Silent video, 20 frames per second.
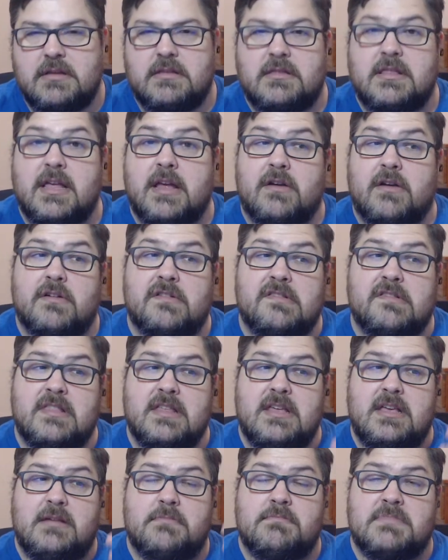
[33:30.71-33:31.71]
There's
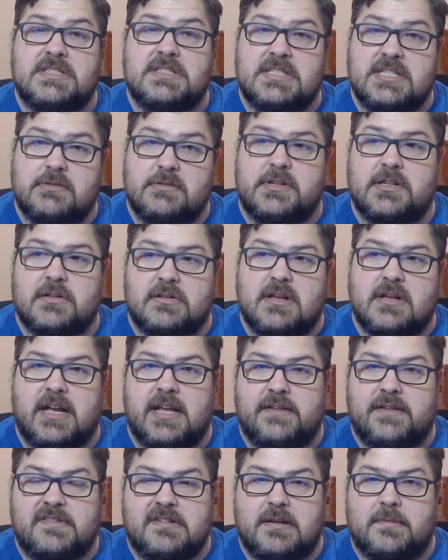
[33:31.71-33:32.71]
the material
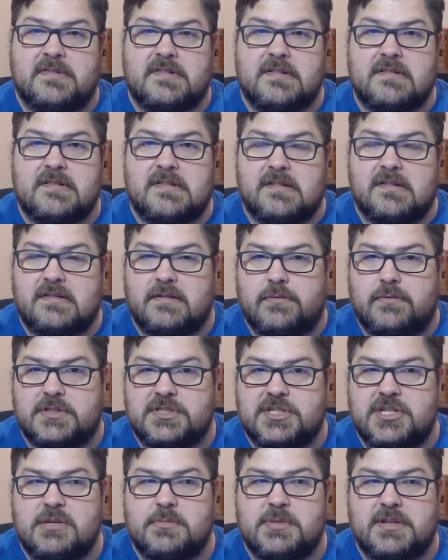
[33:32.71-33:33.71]
kind of substances of
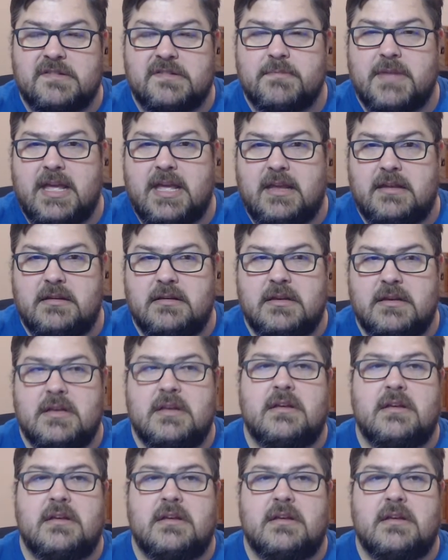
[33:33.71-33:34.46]
which a human is made,